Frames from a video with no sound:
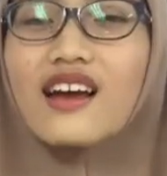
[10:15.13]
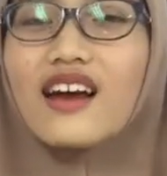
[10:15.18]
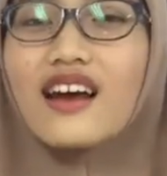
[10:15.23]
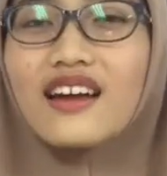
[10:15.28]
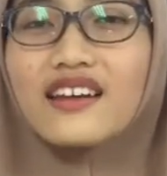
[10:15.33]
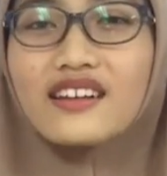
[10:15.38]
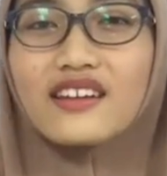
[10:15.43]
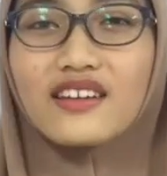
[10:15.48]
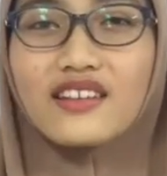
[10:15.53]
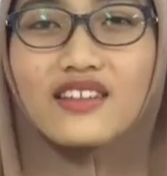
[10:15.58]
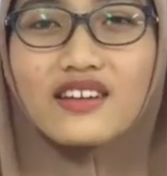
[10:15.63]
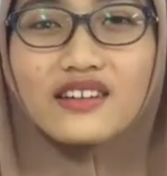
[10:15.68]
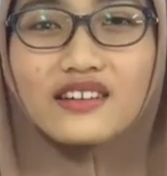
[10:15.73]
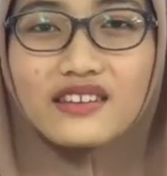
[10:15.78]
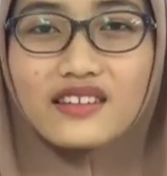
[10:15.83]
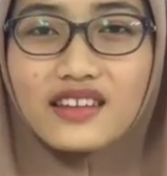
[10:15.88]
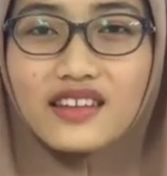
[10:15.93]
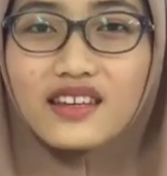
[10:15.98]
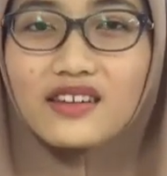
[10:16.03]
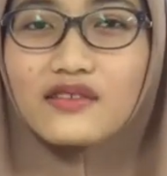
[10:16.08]
And the
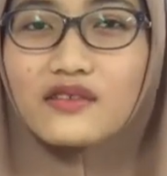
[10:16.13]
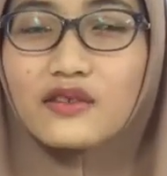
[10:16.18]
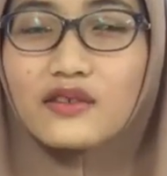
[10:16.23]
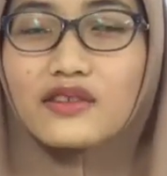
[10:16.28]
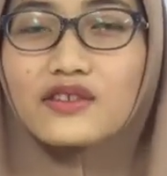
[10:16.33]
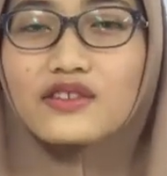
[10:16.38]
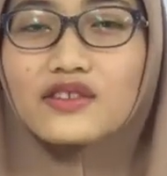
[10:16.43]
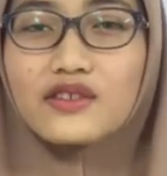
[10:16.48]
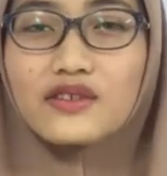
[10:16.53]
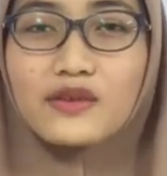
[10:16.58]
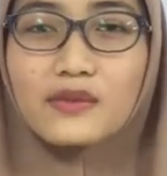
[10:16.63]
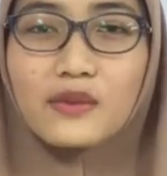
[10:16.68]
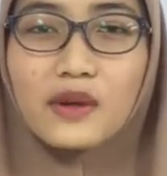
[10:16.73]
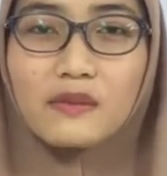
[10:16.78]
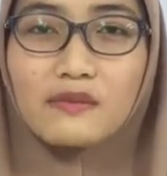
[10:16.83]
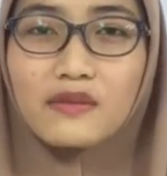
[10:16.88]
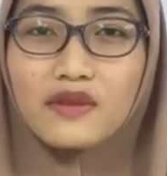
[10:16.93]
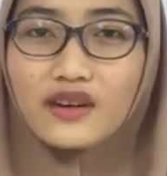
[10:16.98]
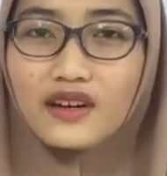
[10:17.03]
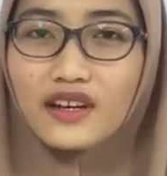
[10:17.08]
third thing to
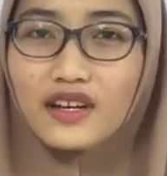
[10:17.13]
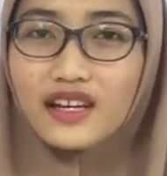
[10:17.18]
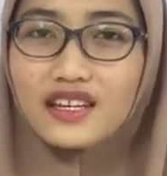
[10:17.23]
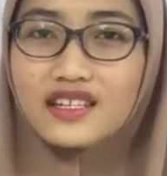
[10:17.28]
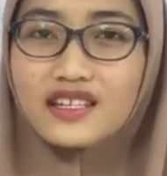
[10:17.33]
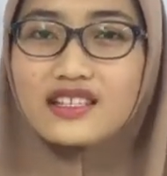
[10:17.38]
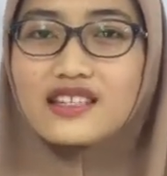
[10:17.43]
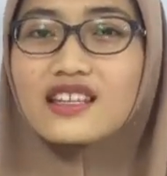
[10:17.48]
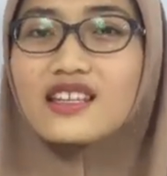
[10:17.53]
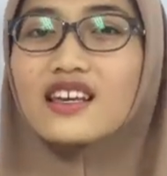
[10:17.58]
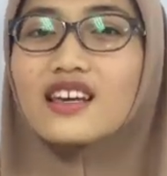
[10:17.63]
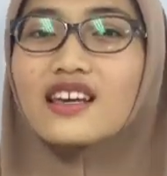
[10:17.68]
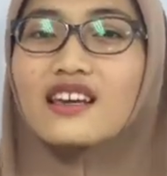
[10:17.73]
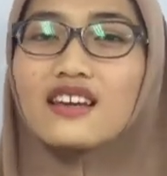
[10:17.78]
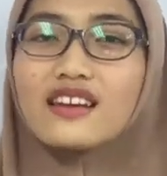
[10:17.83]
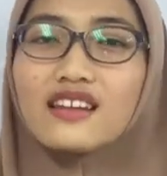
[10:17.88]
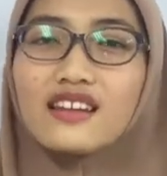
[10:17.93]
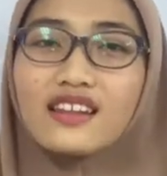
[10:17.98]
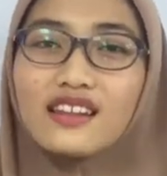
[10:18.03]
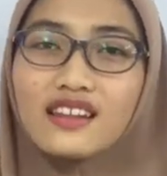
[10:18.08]
remember is
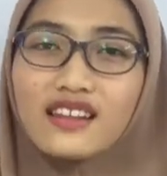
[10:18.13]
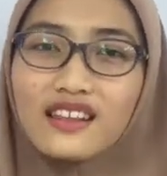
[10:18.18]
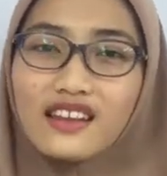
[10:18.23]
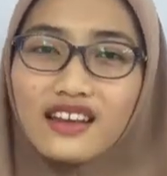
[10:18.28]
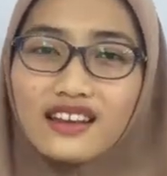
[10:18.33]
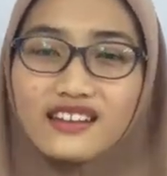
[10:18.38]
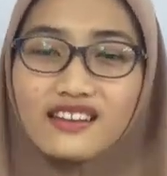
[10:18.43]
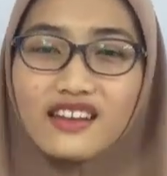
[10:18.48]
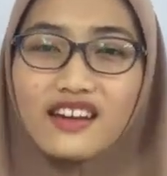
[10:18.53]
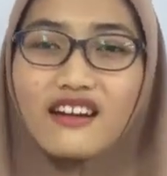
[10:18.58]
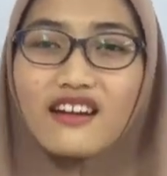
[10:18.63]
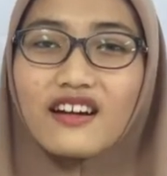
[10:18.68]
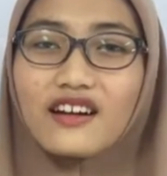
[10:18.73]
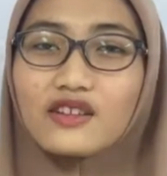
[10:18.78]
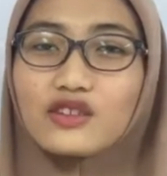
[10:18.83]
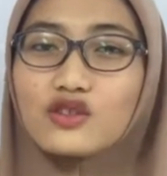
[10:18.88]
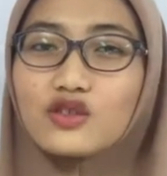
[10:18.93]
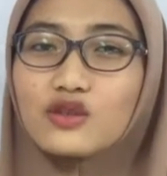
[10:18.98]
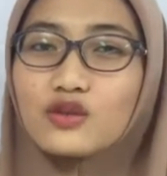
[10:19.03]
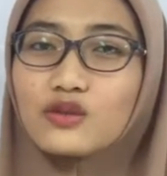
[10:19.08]
that there
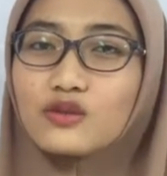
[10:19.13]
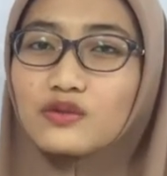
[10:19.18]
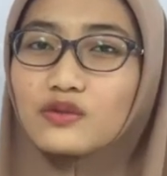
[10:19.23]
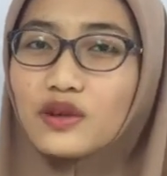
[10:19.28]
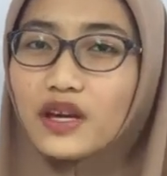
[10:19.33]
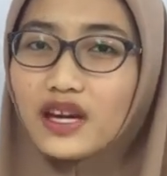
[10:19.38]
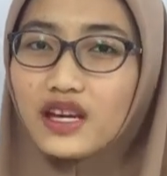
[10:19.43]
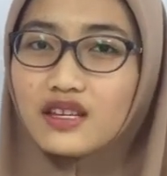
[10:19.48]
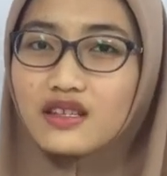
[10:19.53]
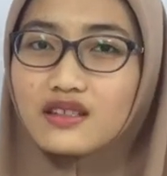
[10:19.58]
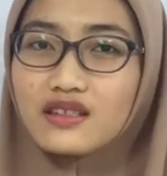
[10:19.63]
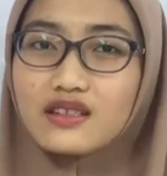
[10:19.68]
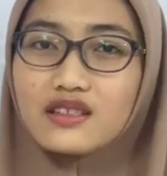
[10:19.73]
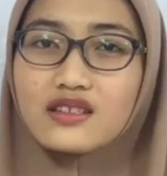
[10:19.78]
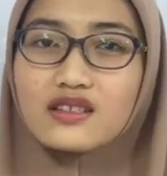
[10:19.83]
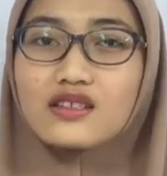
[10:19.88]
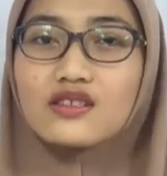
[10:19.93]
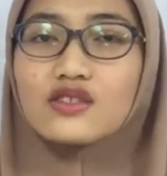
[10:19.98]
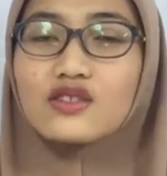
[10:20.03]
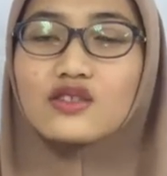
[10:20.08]
are two ways
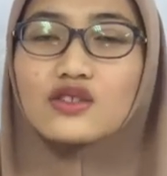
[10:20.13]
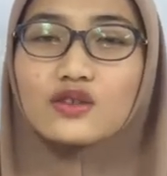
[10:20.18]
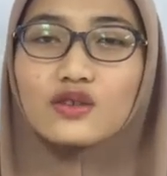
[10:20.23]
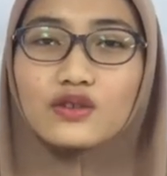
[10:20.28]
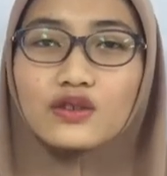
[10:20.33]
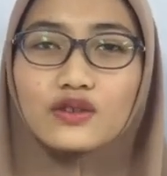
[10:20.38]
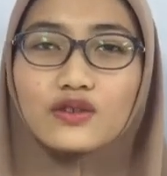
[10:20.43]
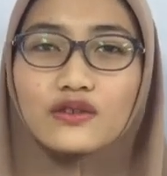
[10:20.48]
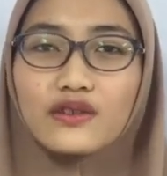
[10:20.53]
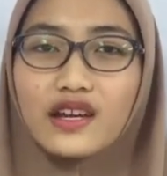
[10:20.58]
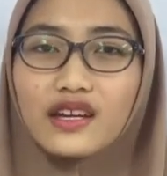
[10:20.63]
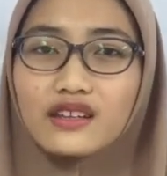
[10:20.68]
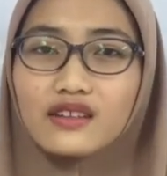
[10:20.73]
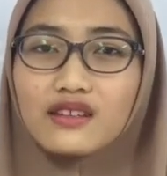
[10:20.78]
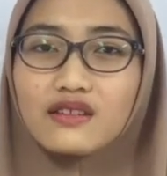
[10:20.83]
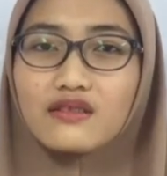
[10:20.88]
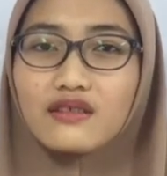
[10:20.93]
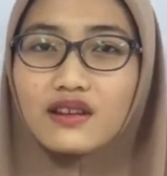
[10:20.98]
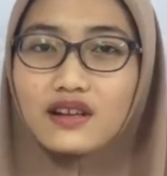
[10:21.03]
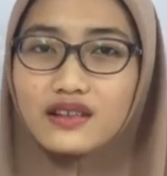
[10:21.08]
to create
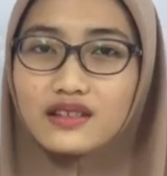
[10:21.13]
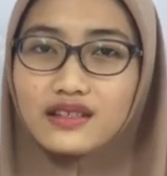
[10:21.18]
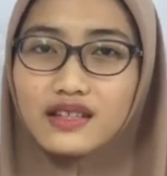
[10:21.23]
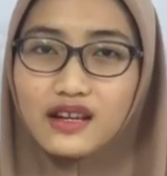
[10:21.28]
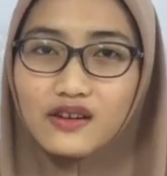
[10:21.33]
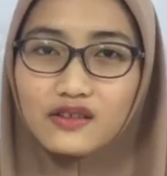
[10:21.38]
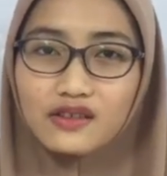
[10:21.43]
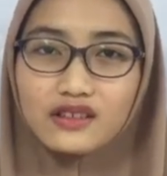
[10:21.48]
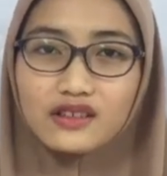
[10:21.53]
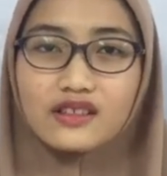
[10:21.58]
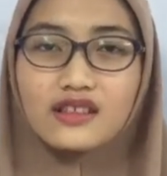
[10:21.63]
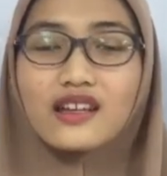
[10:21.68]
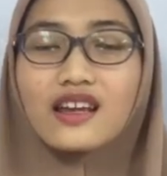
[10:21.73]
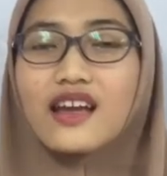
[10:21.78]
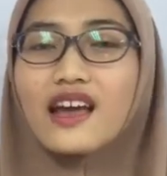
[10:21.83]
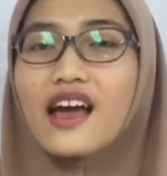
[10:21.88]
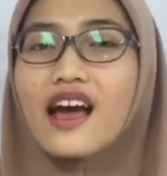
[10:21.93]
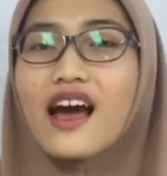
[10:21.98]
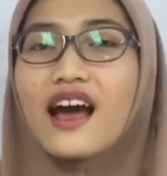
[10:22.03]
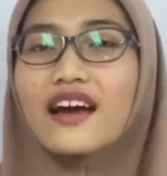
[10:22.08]
the R sound,
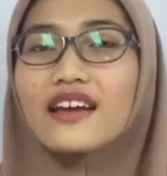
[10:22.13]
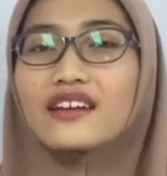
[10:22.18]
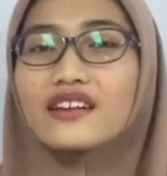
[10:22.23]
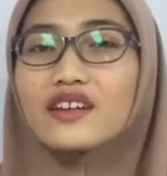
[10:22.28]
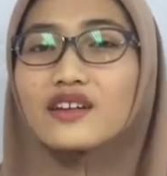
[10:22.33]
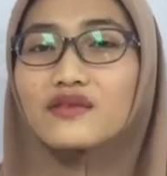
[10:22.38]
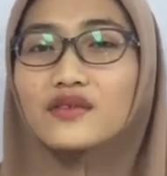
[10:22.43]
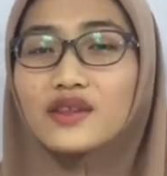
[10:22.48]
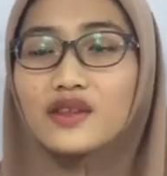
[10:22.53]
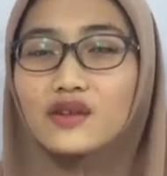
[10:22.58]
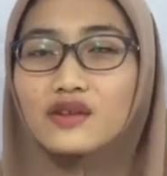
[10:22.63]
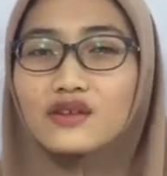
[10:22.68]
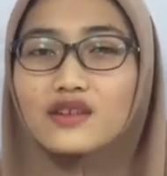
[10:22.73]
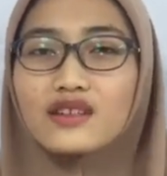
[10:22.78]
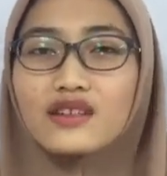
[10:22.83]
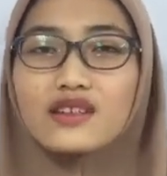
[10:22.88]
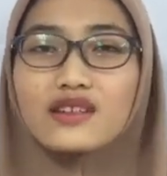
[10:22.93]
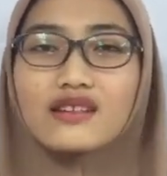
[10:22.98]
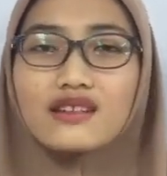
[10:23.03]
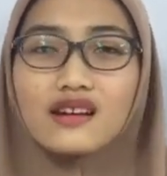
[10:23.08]
and even though
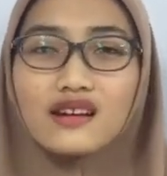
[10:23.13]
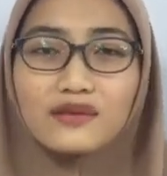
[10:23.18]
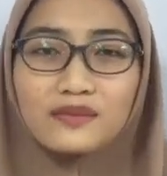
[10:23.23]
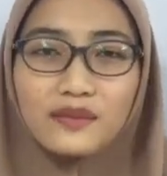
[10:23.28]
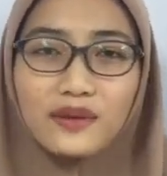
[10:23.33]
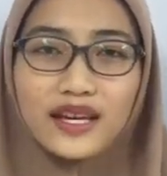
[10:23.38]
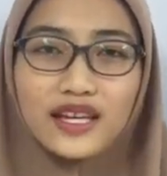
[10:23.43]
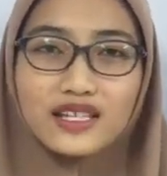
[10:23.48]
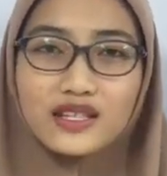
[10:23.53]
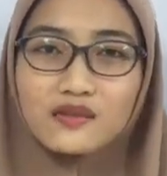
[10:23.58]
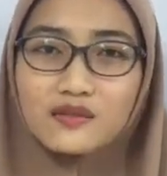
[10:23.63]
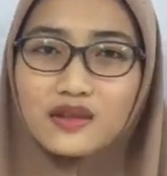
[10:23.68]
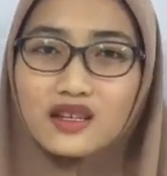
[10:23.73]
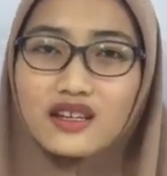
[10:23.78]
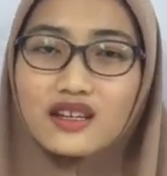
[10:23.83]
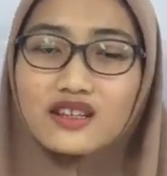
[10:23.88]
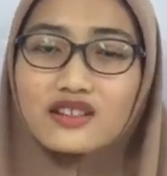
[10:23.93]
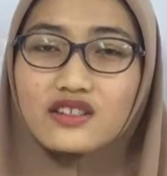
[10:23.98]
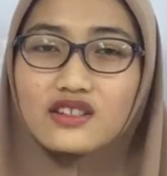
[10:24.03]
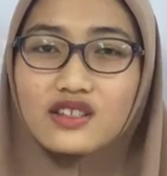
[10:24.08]
the tongue
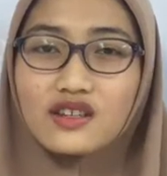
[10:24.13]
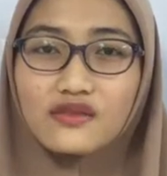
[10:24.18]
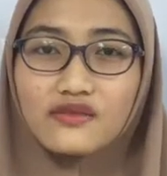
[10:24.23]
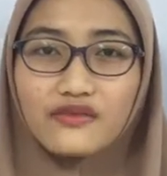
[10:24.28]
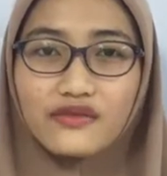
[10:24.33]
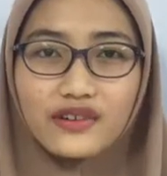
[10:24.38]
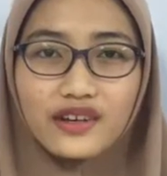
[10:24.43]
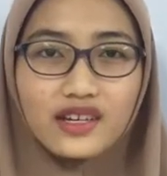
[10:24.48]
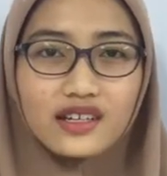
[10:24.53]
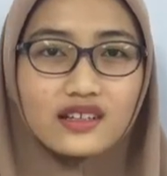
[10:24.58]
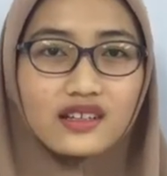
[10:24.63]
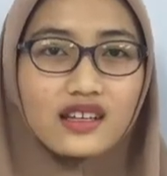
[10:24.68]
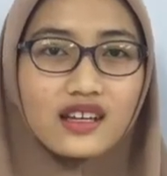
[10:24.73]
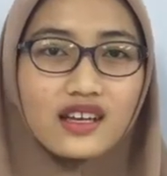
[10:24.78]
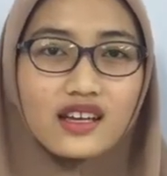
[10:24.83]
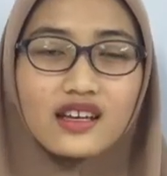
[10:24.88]
placement is different,